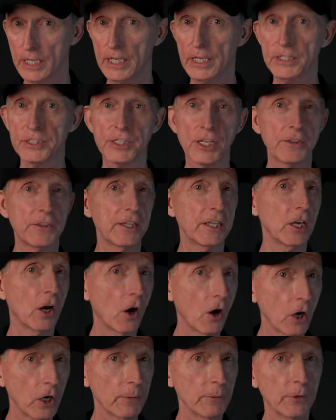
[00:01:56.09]
is that the
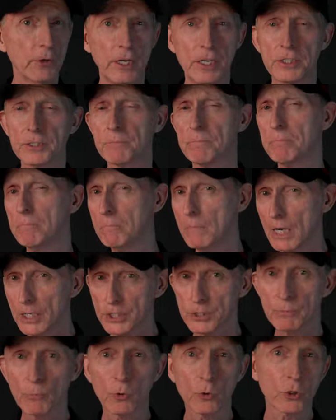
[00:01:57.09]
armor is
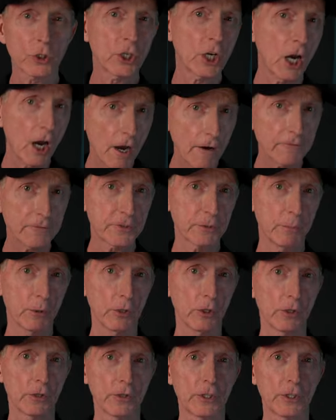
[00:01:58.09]
much more comfortable